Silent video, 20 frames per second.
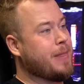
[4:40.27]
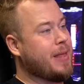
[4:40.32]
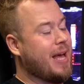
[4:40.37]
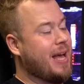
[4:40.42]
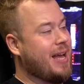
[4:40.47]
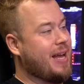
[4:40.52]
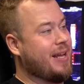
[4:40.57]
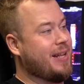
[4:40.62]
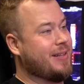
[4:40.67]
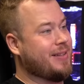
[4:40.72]

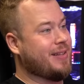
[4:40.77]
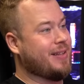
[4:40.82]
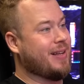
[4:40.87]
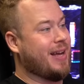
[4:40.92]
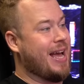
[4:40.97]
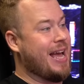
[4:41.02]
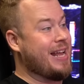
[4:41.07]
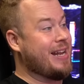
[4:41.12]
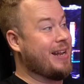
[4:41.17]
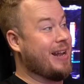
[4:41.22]
And
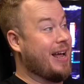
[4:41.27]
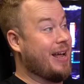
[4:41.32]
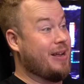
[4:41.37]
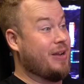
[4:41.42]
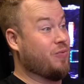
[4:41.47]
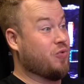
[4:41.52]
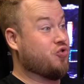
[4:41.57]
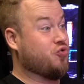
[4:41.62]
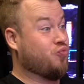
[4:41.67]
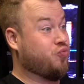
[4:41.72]
and
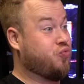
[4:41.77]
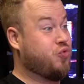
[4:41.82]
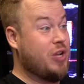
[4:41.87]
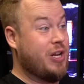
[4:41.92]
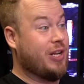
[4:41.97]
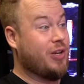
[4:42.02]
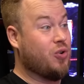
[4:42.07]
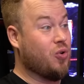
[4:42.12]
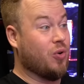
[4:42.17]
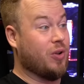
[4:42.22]
it was
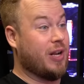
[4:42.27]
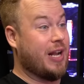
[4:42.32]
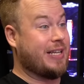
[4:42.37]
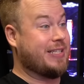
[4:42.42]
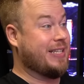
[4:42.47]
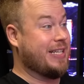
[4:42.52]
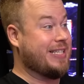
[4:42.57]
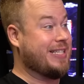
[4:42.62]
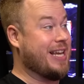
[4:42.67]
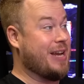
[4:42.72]
really good. Like,
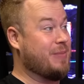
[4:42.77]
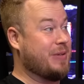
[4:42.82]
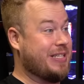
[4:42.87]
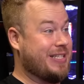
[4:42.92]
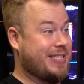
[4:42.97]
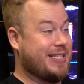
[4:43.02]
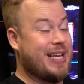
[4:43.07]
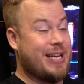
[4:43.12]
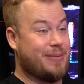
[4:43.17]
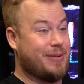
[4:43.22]
this game is
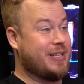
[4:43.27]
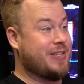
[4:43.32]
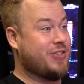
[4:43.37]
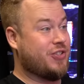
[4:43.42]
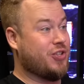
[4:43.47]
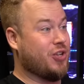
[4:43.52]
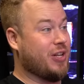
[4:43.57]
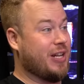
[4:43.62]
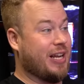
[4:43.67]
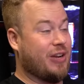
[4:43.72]
sim. This is
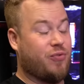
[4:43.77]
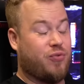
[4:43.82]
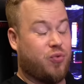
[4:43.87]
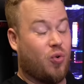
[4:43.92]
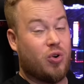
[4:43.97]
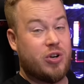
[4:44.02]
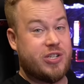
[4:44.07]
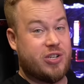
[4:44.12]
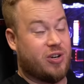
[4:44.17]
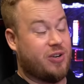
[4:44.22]
not like
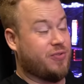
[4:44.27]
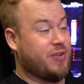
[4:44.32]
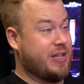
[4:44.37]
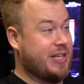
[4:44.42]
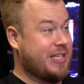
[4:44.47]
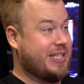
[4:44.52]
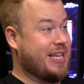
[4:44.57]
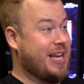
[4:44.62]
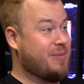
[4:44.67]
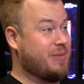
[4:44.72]
Forza or anything.
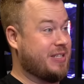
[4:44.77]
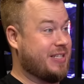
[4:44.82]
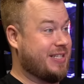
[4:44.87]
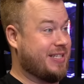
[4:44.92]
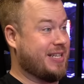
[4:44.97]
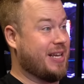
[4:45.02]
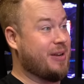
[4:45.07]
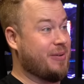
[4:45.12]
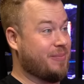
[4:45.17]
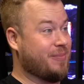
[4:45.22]
This game is
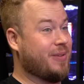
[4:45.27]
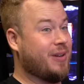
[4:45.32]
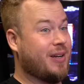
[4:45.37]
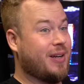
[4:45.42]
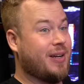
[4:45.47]
sim.